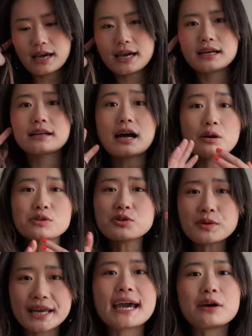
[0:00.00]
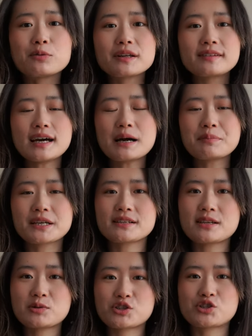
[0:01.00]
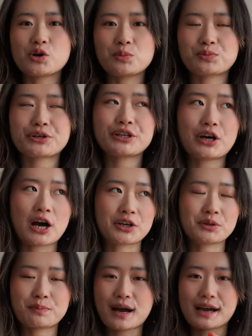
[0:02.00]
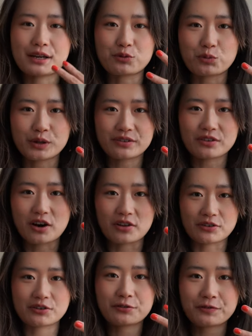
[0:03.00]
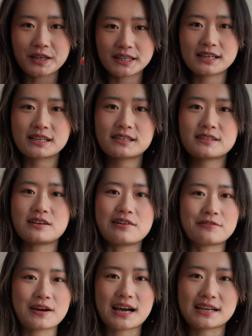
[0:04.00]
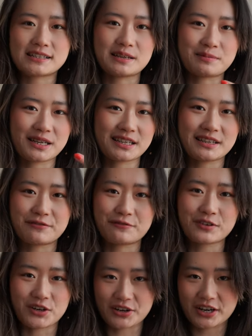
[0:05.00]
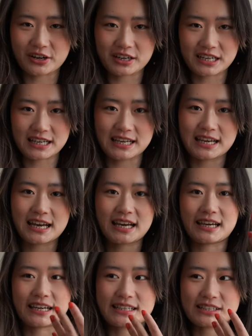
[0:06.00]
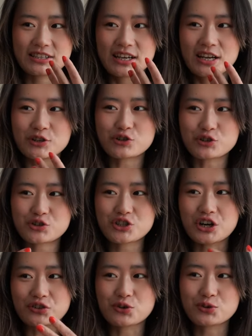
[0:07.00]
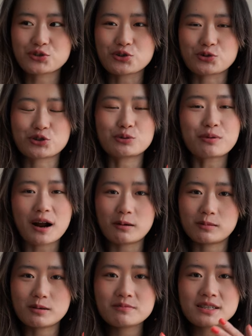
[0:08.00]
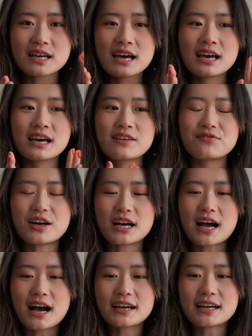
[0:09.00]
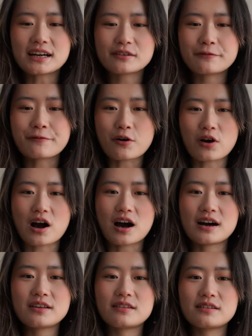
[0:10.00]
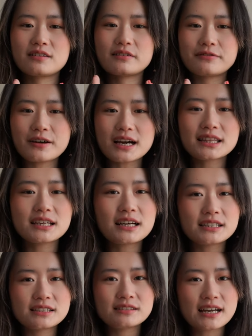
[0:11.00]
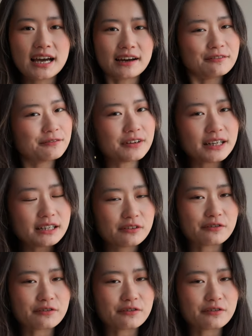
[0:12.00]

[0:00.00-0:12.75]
And I was okay with that because I was so preoccupied with other feelings of academic inferiority and just general social problems that I kind of forgot the fact that I didn't have any